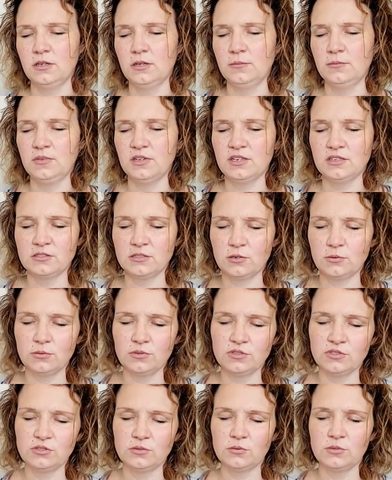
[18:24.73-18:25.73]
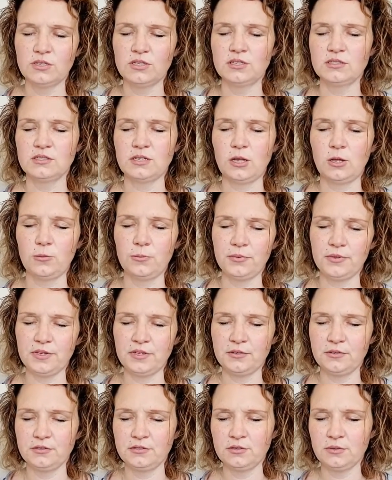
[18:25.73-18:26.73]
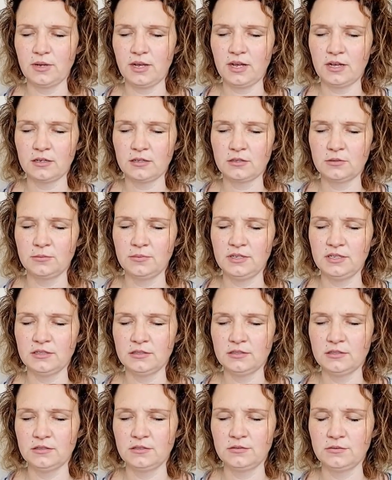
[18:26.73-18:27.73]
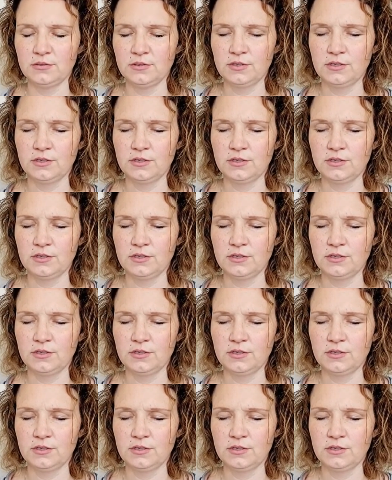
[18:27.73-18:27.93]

because all we're doing is helping you to acclimate to